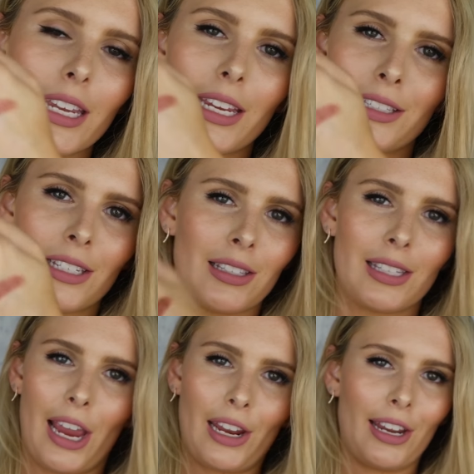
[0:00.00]
It's
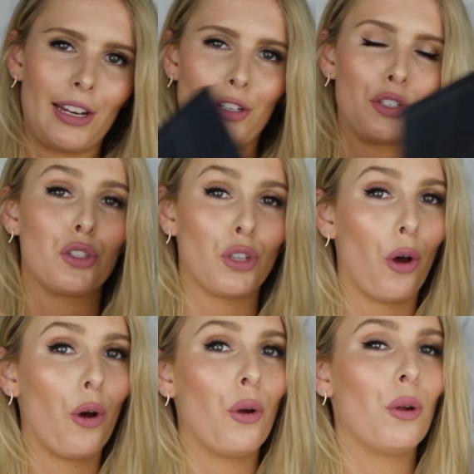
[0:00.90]
insane. It is
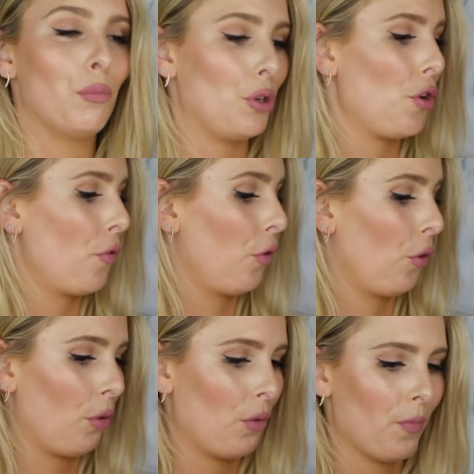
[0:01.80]
so
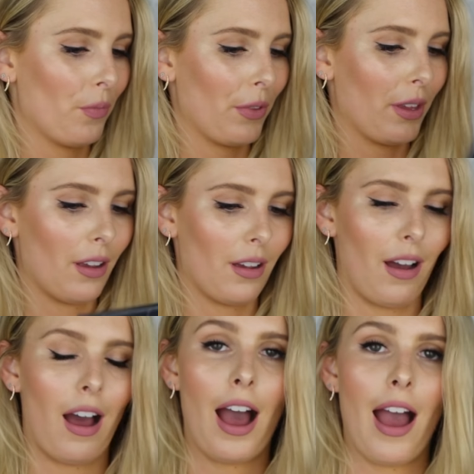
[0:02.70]
beautiful.
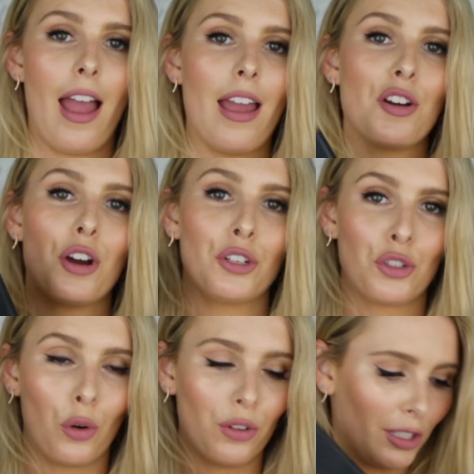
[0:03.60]
I
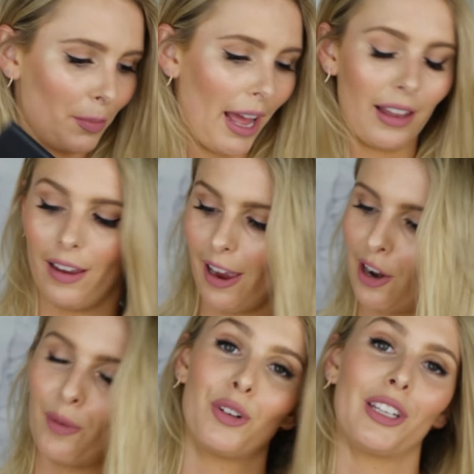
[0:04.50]
adore this palette
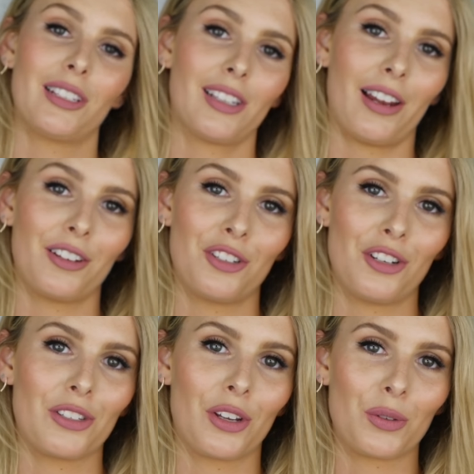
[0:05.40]
and I'm really excited to
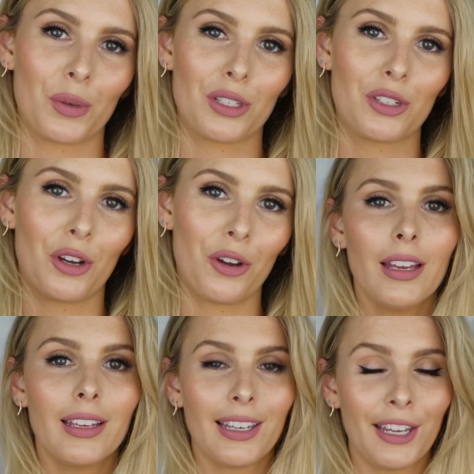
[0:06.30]
use those ones too.
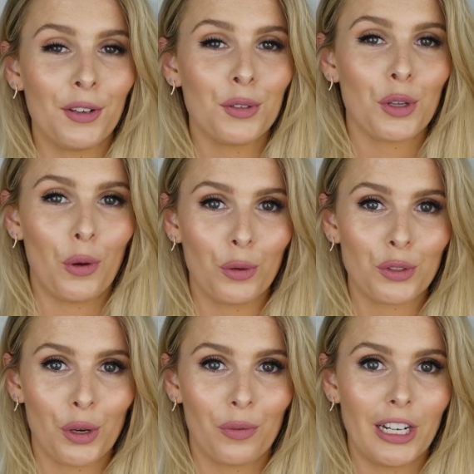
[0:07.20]
Kiehl's
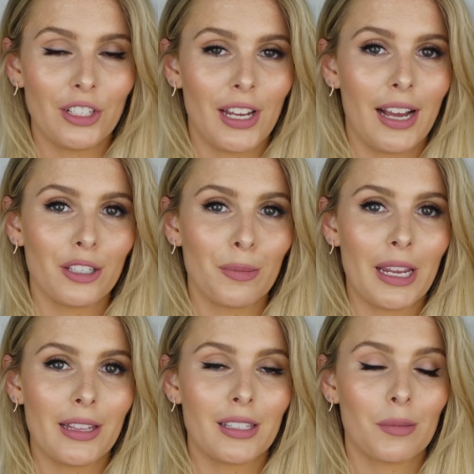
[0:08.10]
also reached out to me this